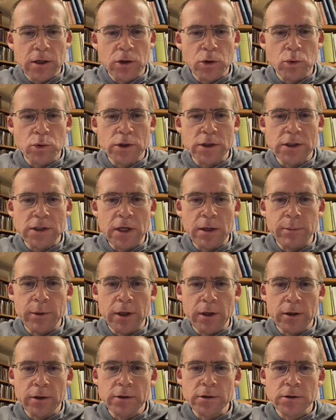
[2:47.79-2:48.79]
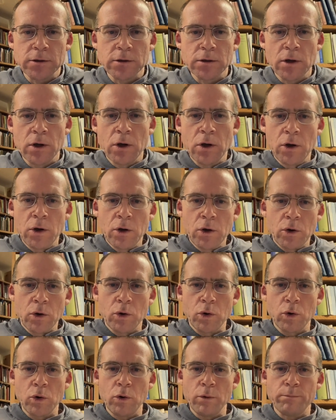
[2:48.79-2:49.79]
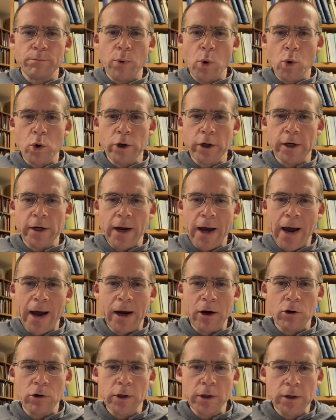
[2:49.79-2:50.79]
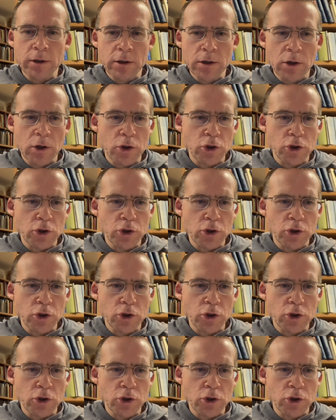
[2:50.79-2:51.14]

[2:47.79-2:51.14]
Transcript: Eusebius, who, born in Ireland,